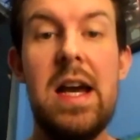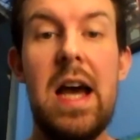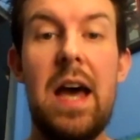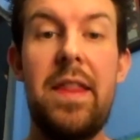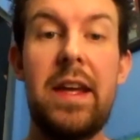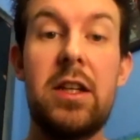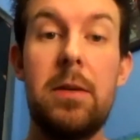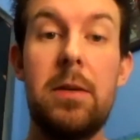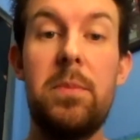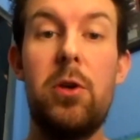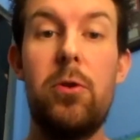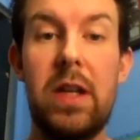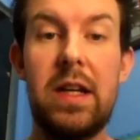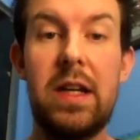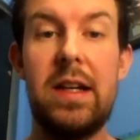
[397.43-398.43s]
and then
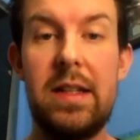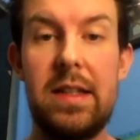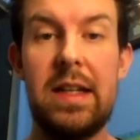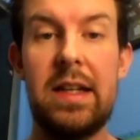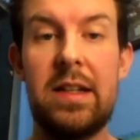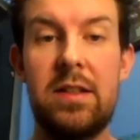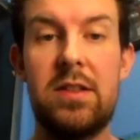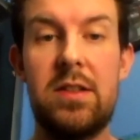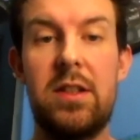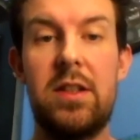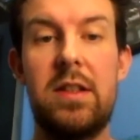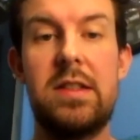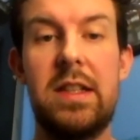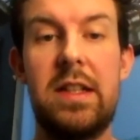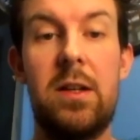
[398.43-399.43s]
communicate their
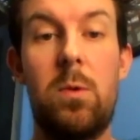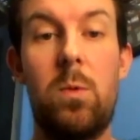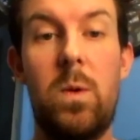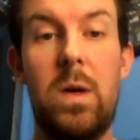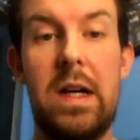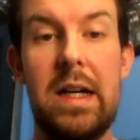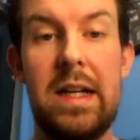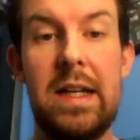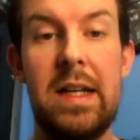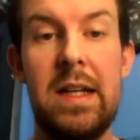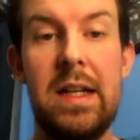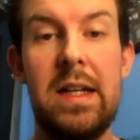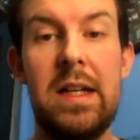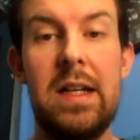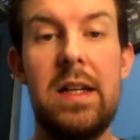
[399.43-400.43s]
concerns in a way
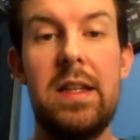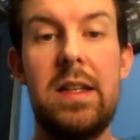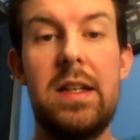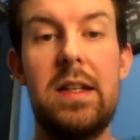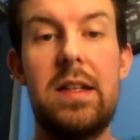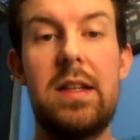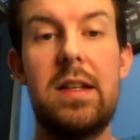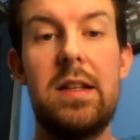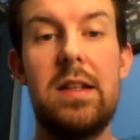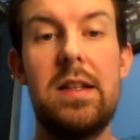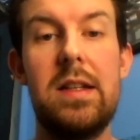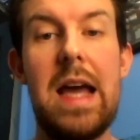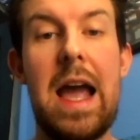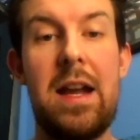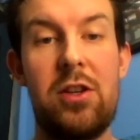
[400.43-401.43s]
that
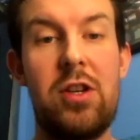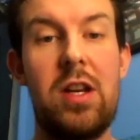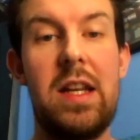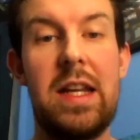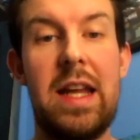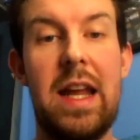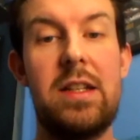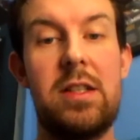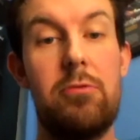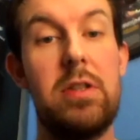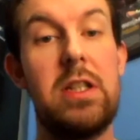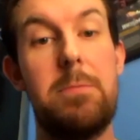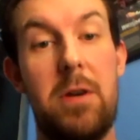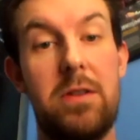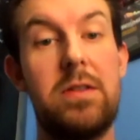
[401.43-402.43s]
actually gets a
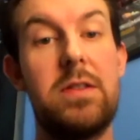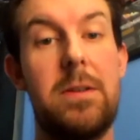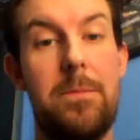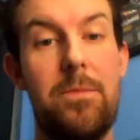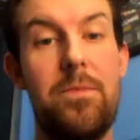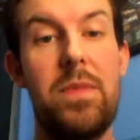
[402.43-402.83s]
response.